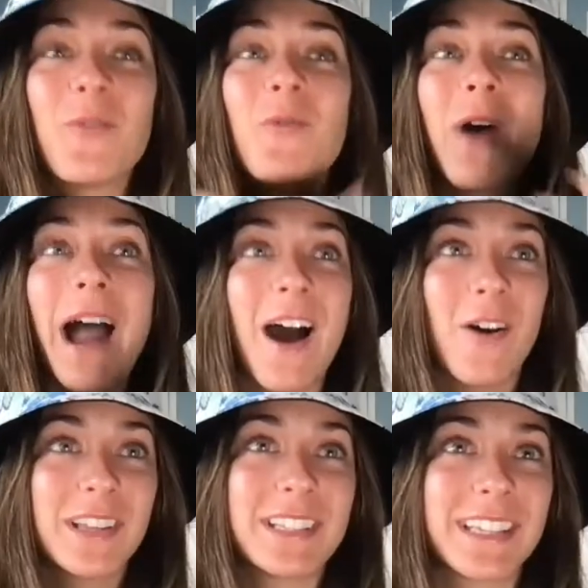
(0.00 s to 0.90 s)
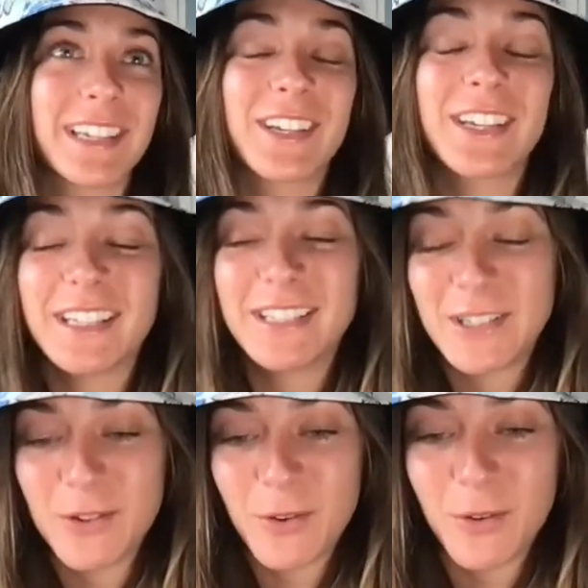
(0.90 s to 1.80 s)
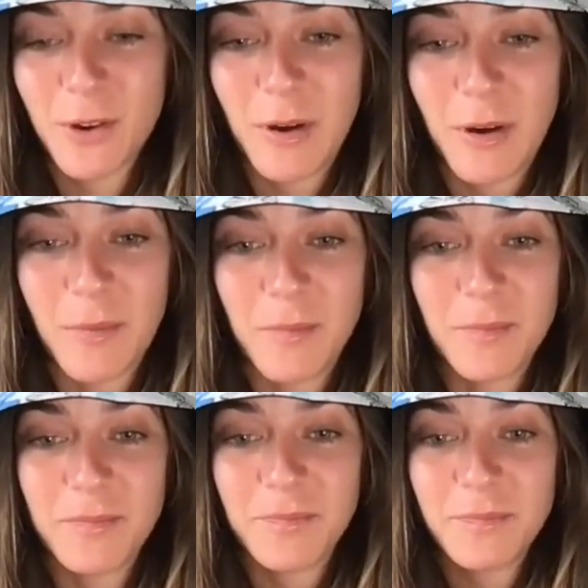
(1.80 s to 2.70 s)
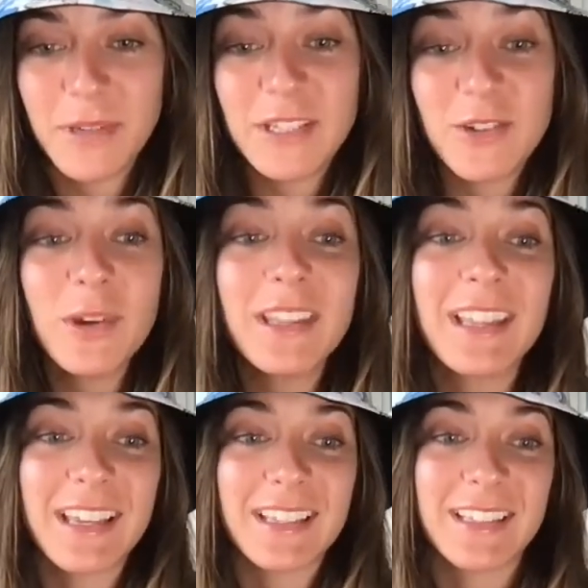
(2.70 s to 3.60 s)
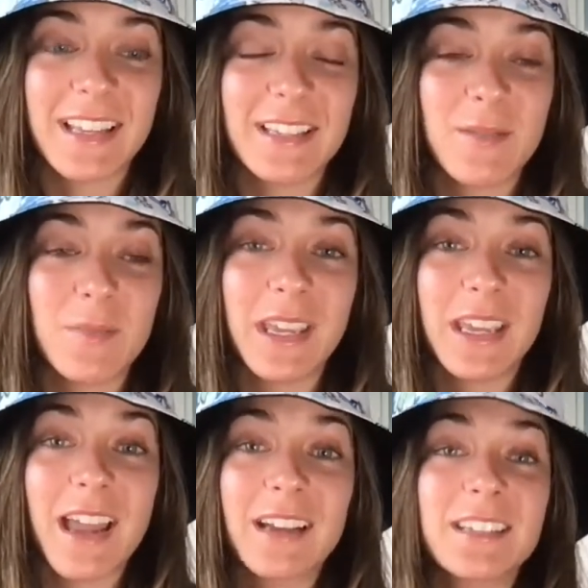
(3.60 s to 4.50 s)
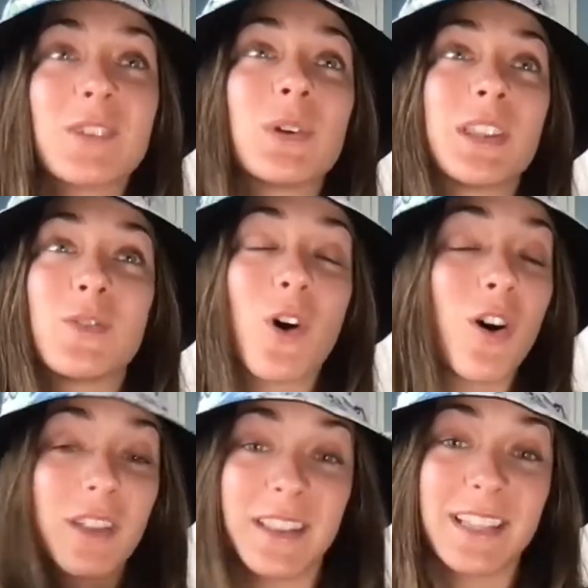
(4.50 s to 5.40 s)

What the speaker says: wow, is it good to be doing this and to be connecting with you all in